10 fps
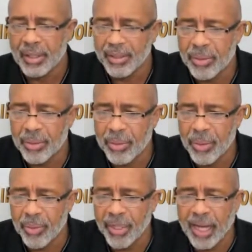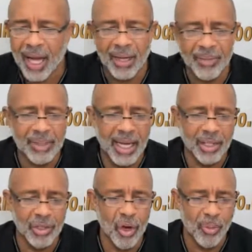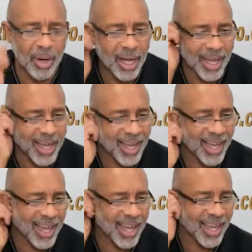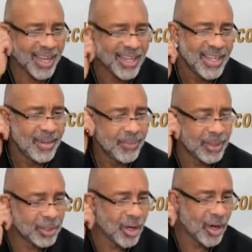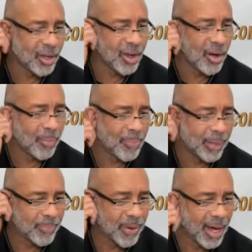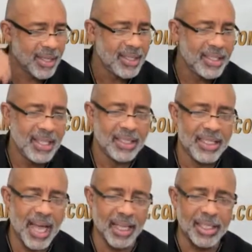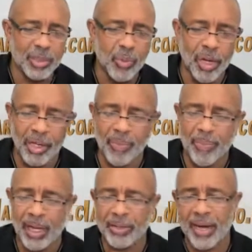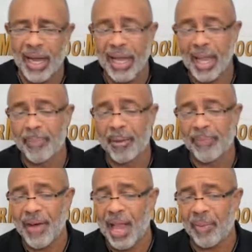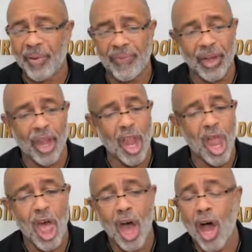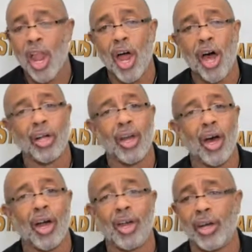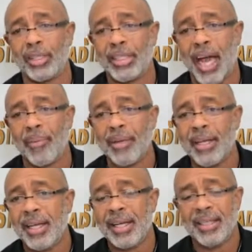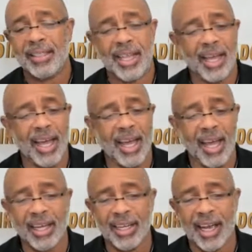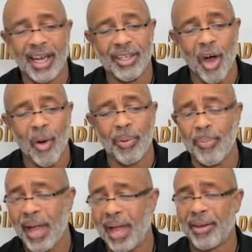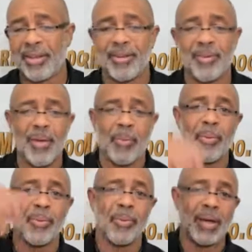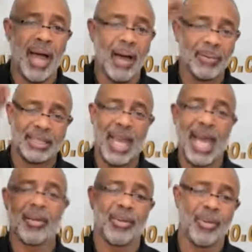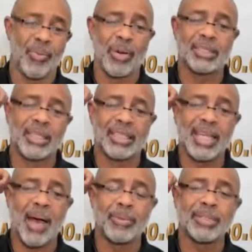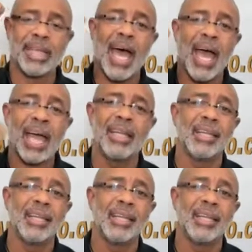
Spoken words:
Who we got? We got Noble. Hey, what's going on, Brick Bro? Now, this is one of the brothers right here been following me for a long time. Now, hey, Noble, man, you remember when I was down on the Wesley Chapel side